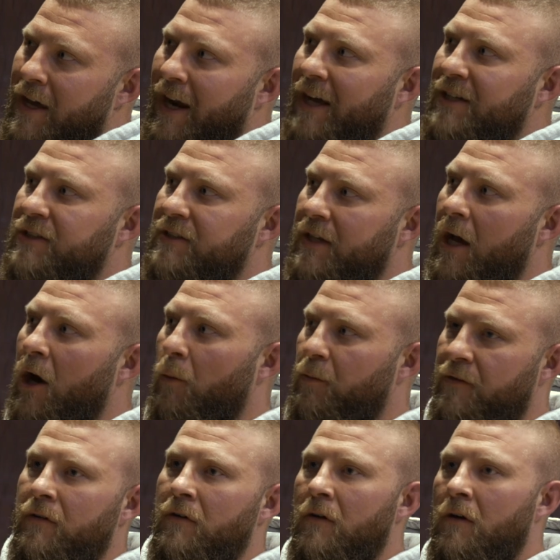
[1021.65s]
and I just
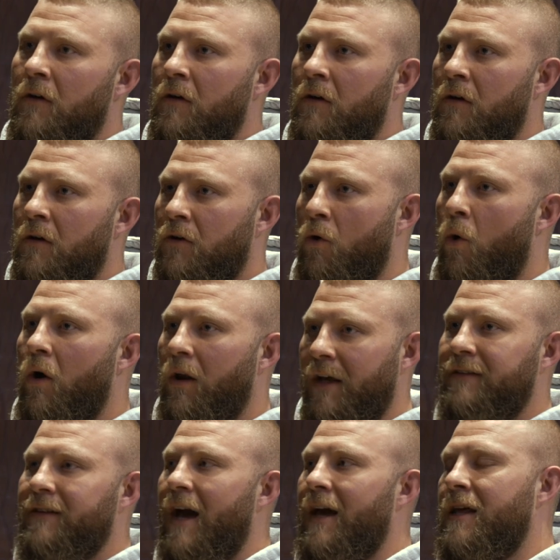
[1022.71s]
helped
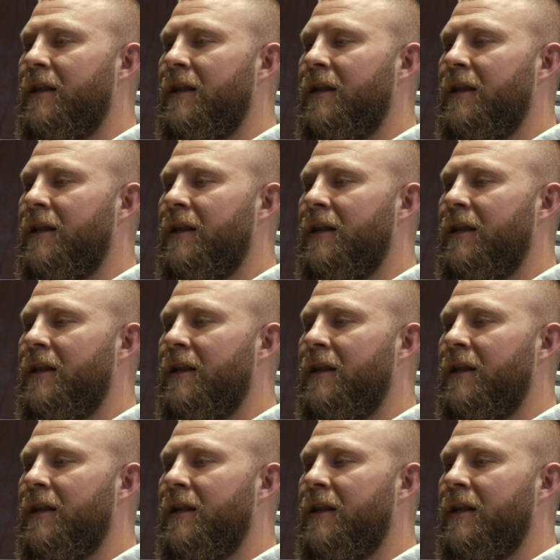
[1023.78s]
correlate that.